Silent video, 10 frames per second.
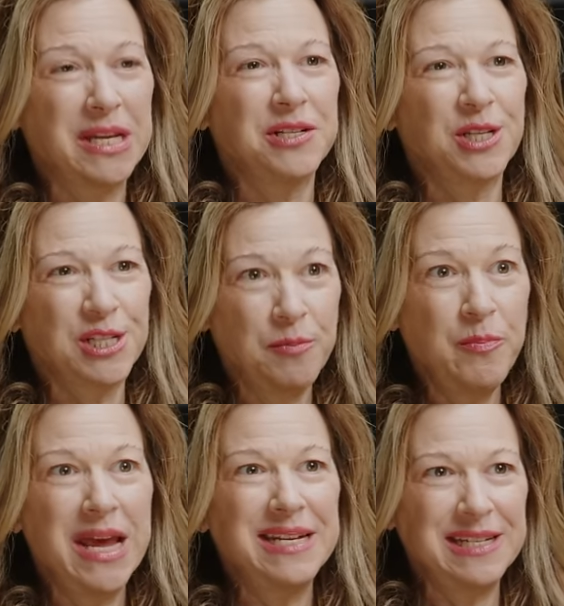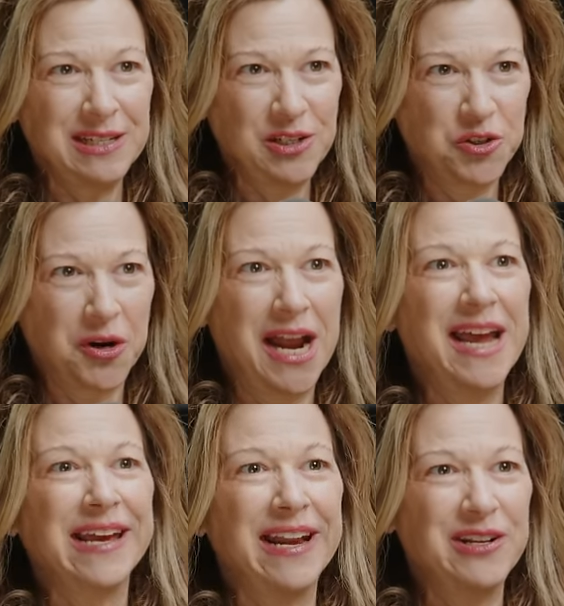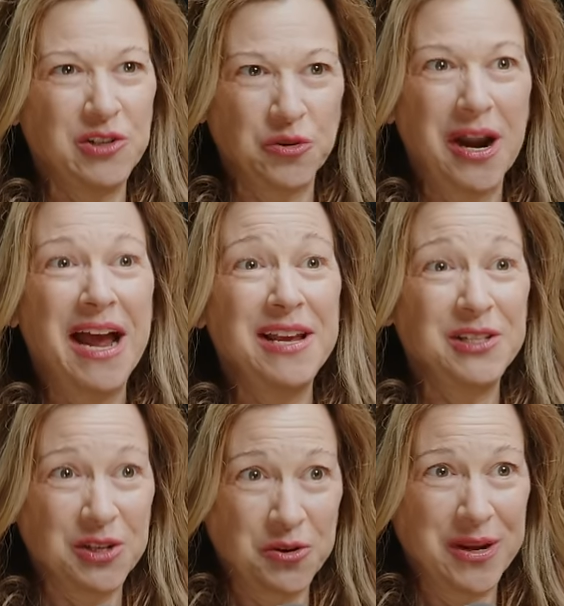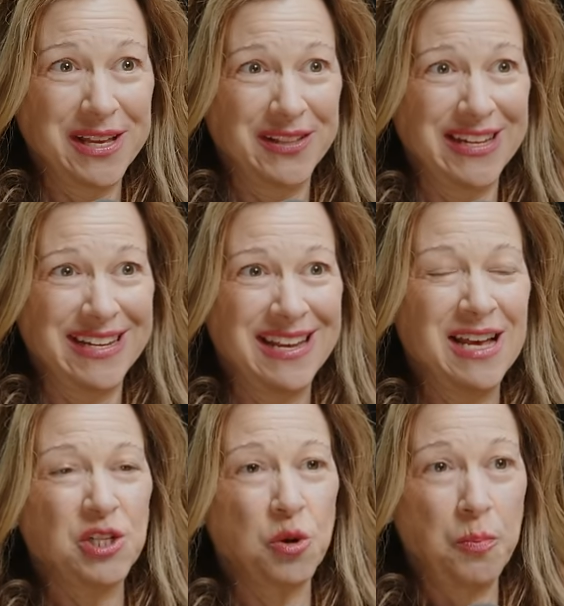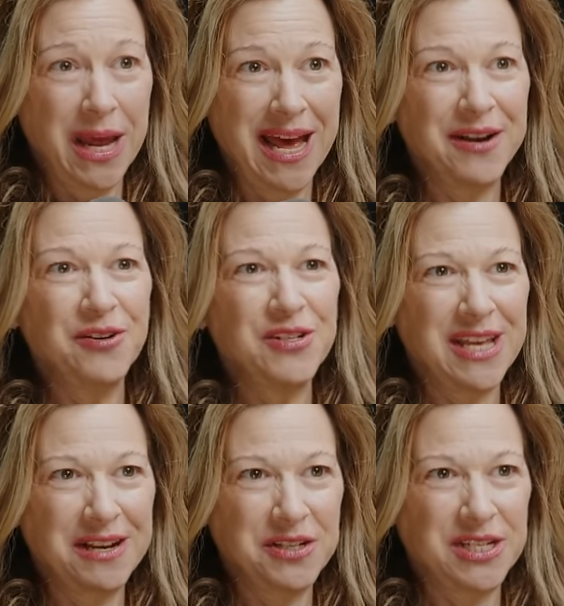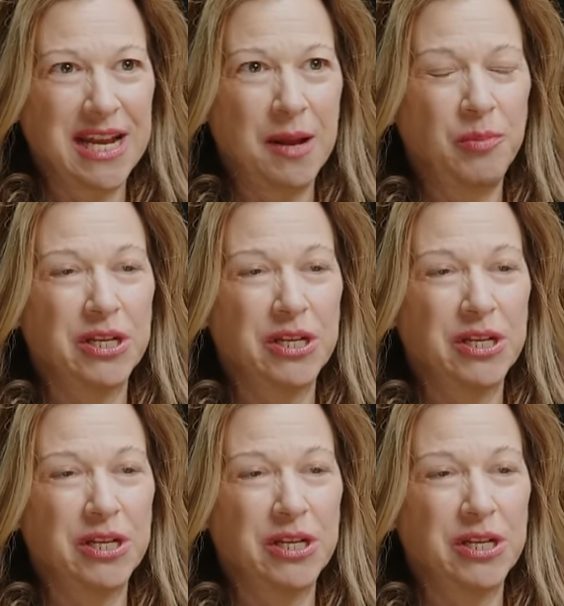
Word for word: because the cement is drying and it dries quickly. So patterns get established.